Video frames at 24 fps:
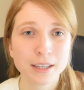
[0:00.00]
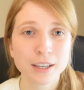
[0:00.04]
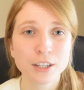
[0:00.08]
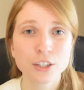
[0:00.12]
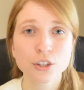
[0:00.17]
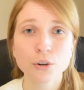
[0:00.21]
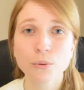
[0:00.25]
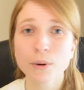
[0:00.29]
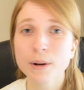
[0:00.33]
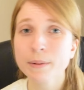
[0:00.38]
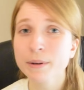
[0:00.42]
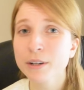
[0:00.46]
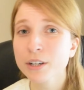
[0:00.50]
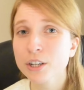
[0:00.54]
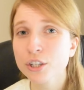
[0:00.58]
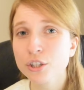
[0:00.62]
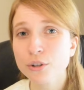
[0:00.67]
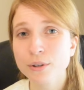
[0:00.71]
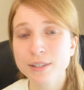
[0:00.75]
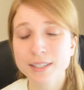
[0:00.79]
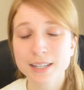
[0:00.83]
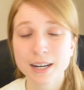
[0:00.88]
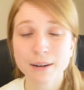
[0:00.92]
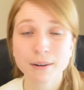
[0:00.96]
So what I'm gonna
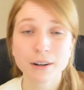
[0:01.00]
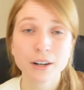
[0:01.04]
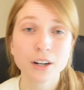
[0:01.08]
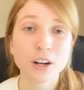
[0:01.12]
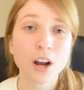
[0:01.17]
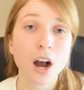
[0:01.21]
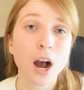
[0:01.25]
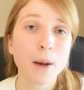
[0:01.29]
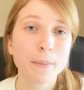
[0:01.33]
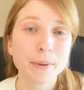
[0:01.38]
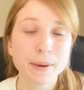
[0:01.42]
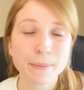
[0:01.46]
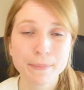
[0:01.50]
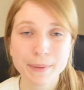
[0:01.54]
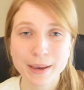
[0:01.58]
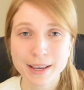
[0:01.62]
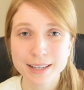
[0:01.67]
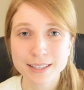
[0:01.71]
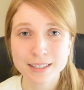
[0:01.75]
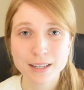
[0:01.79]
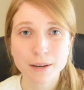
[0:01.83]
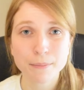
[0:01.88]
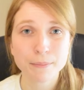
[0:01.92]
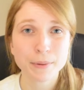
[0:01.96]
do is that I'm gonna copy and
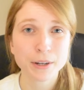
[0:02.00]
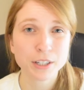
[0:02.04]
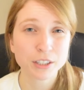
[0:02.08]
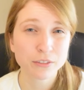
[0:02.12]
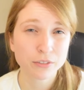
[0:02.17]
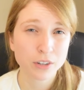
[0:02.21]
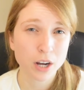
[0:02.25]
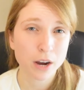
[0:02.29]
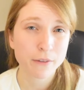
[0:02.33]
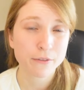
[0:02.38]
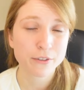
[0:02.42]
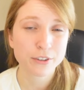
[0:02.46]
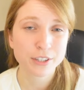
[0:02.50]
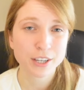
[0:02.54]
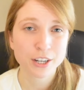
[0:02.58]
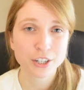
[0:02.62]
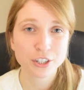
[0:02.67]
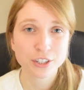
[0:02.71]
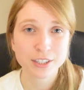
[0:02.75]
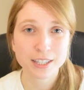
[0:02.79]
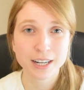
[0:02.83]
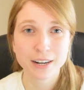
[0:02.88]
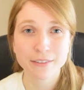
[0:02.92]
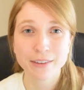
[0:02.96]
paste a bunch of
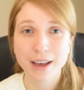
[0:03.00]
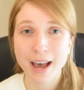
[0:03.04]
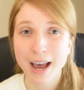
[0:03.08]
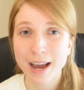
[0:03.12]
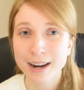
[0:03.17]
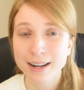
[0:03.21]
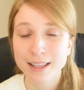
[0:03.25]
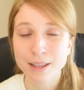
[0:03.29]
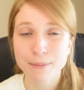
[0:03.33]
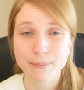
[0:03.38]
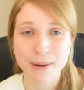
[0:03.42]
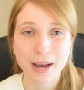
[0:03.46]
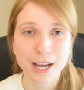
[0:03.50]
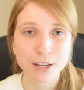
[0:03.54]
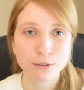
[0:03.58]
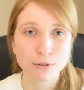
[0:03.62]
conversations that I've had in the past